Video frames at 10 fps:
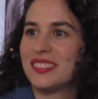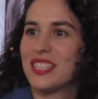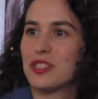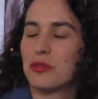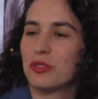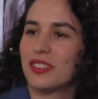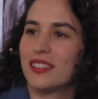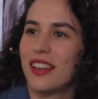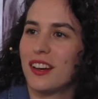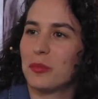It's
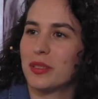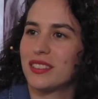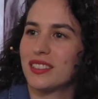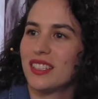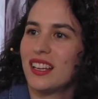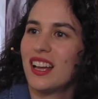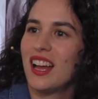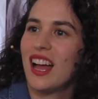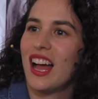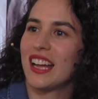rooted there, but
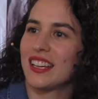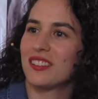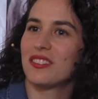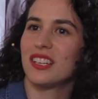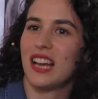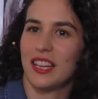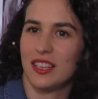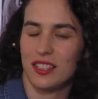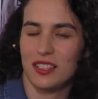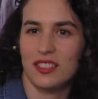I
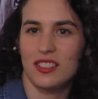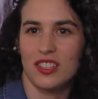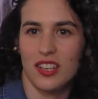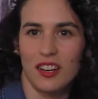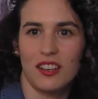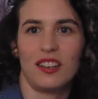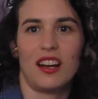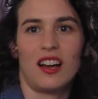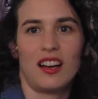can share